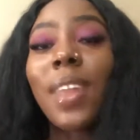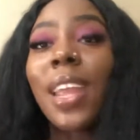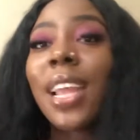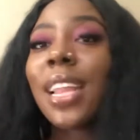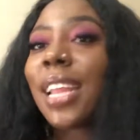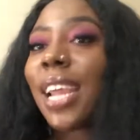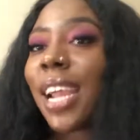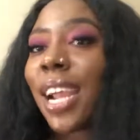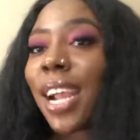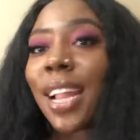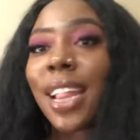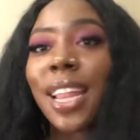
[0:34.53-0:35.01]

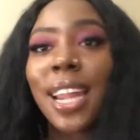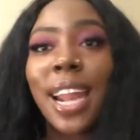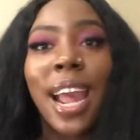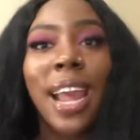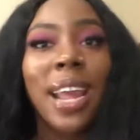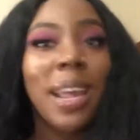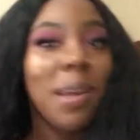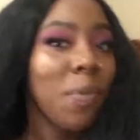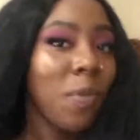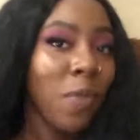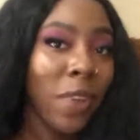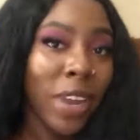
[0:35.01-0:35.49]
the hair that
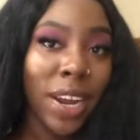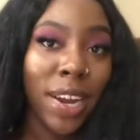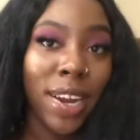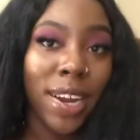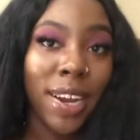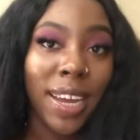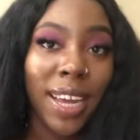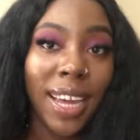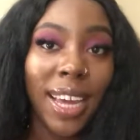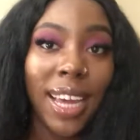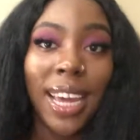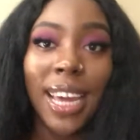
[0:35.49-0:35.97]
I am
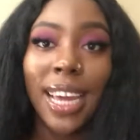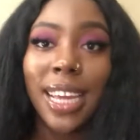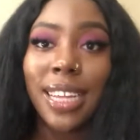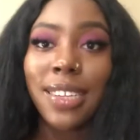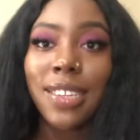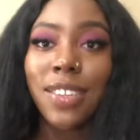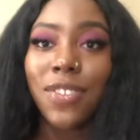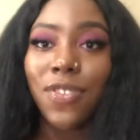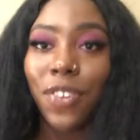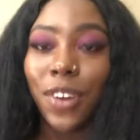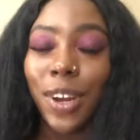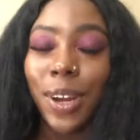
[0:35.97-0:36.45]
wearing
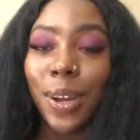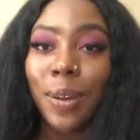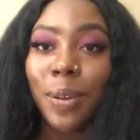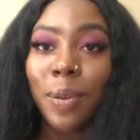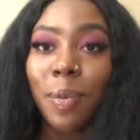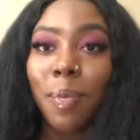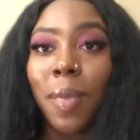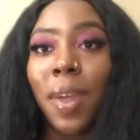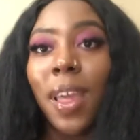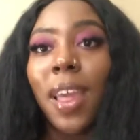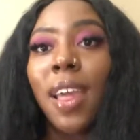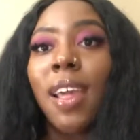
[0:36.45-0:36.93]
is
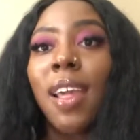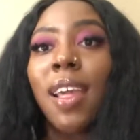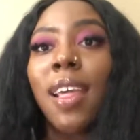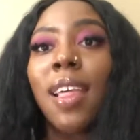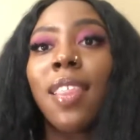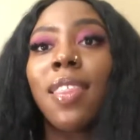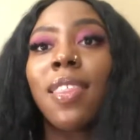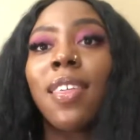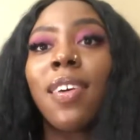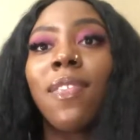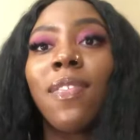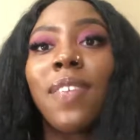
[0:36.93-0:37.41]
from
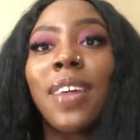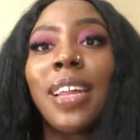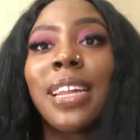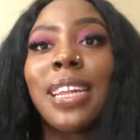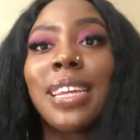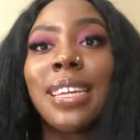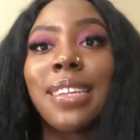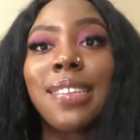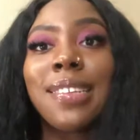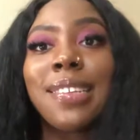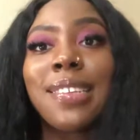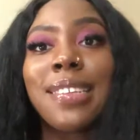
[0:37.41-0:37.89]
the
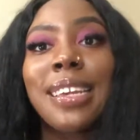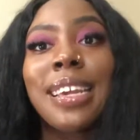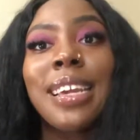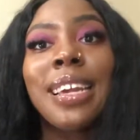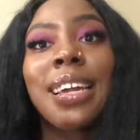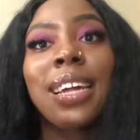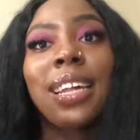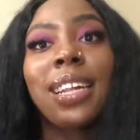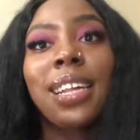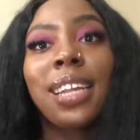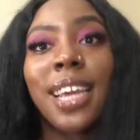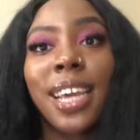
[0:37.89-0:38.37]
Valenci
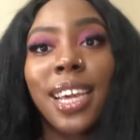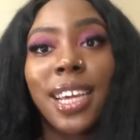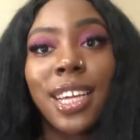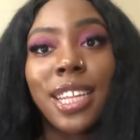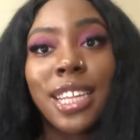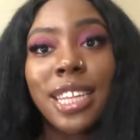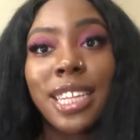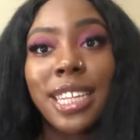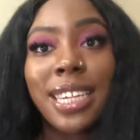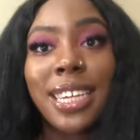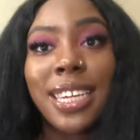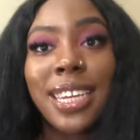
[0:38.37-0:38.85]

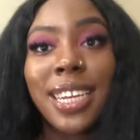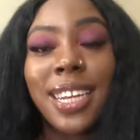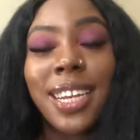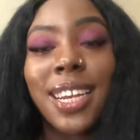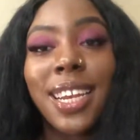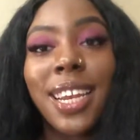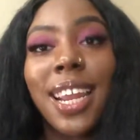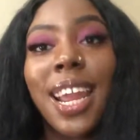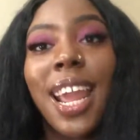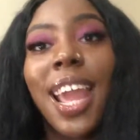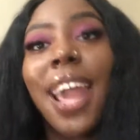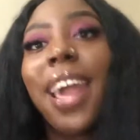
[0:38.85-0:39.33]

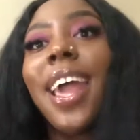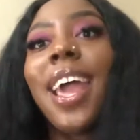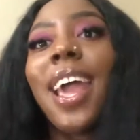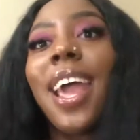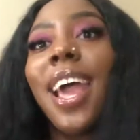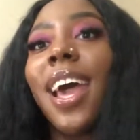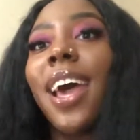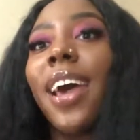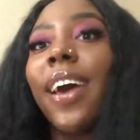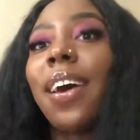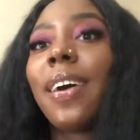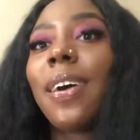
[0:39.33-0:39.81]
collection.
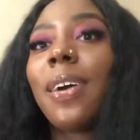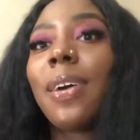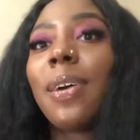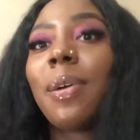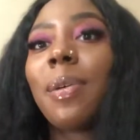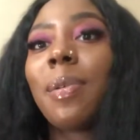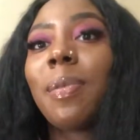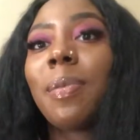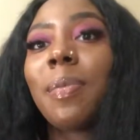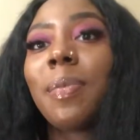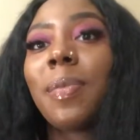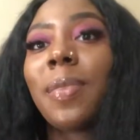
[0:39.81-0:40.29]

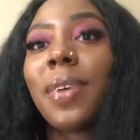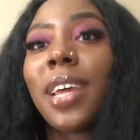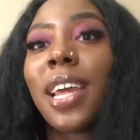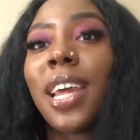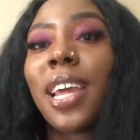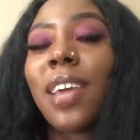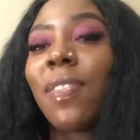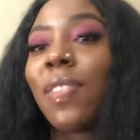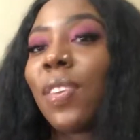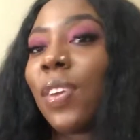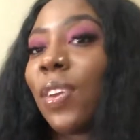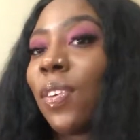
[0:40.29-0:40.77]

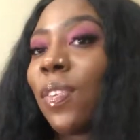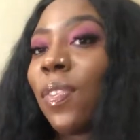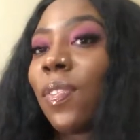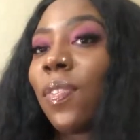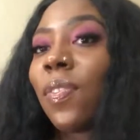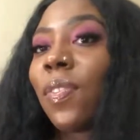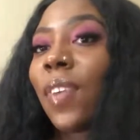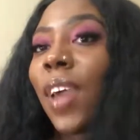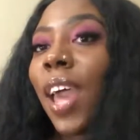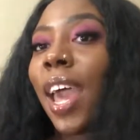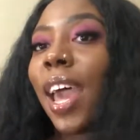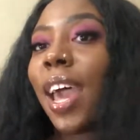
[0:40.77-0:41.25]
If you
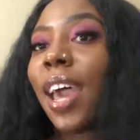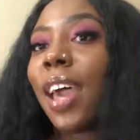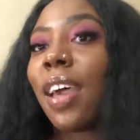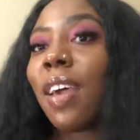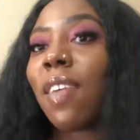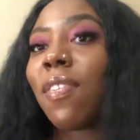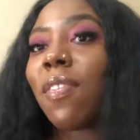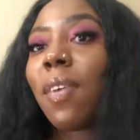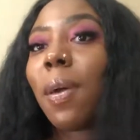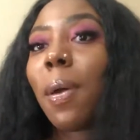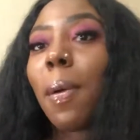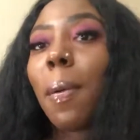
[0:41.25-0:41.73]

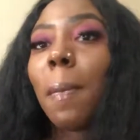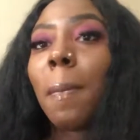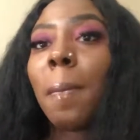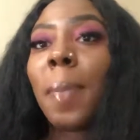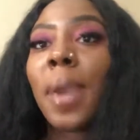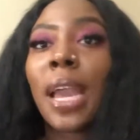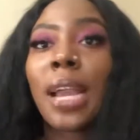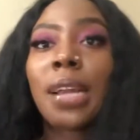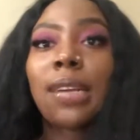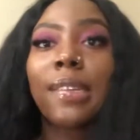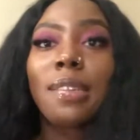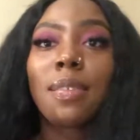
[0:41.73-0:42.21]
have
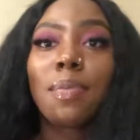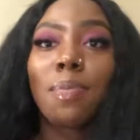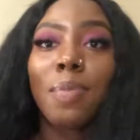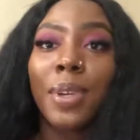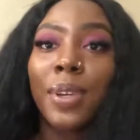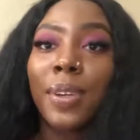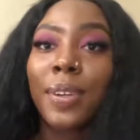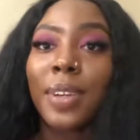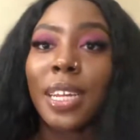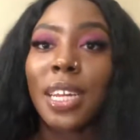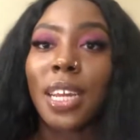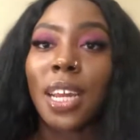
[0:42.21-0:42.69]
Banks
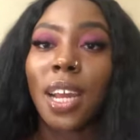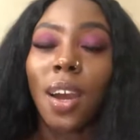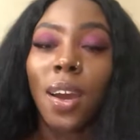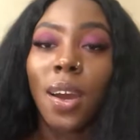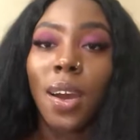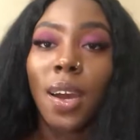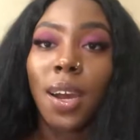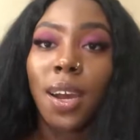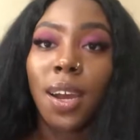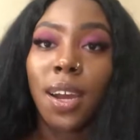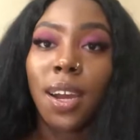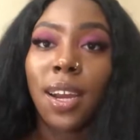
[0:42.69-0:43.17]
Beauty
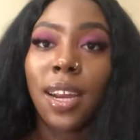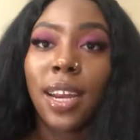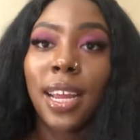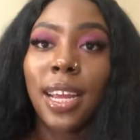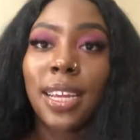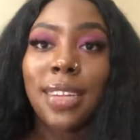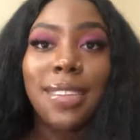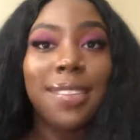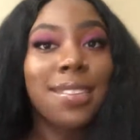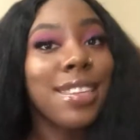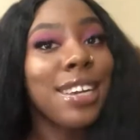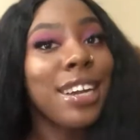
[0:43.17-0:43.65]
on
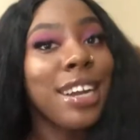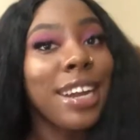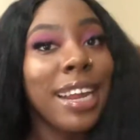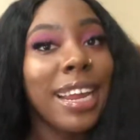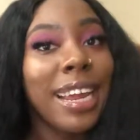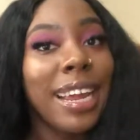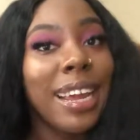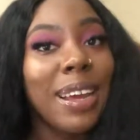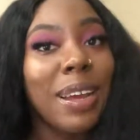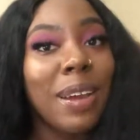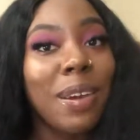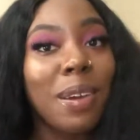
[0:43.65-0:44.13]

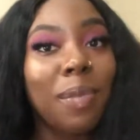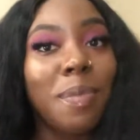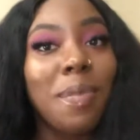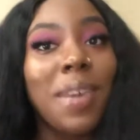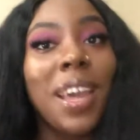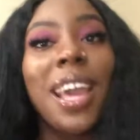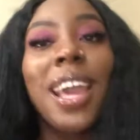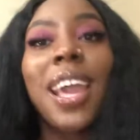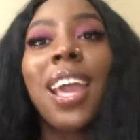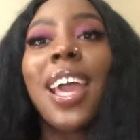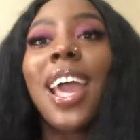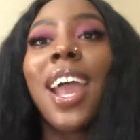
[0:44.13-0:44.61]
Instagram,
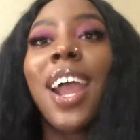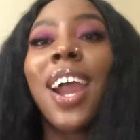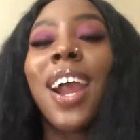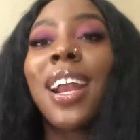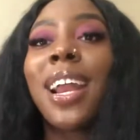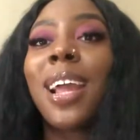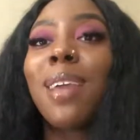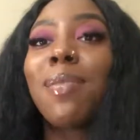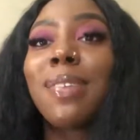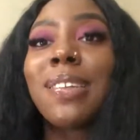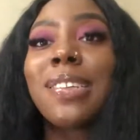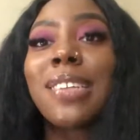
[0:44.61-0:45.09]

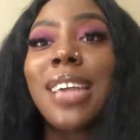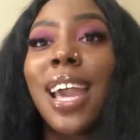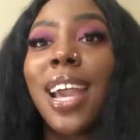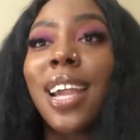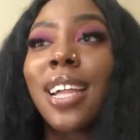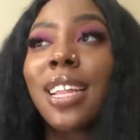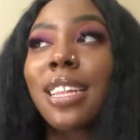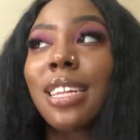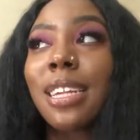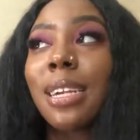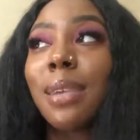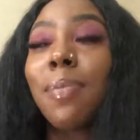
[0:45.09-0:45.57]
her name is
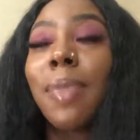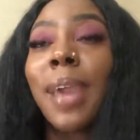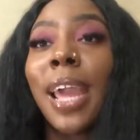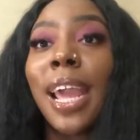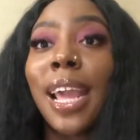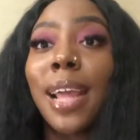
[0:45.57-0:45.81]
Ashley